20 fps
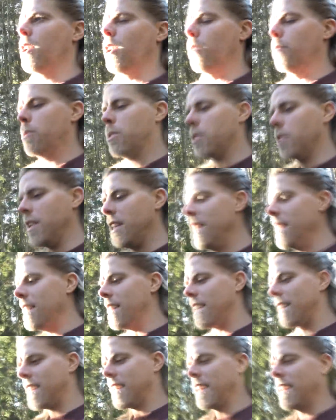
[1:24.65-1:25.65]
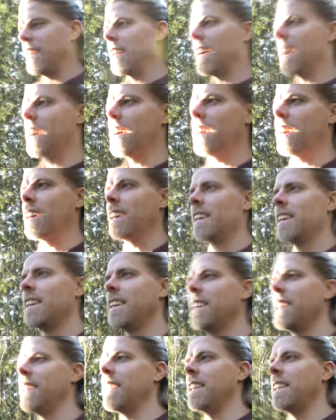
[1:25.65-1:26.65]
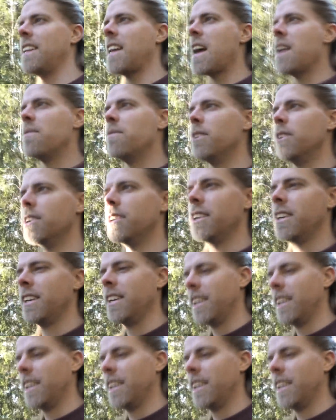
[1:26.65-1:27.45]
obsolete in an ever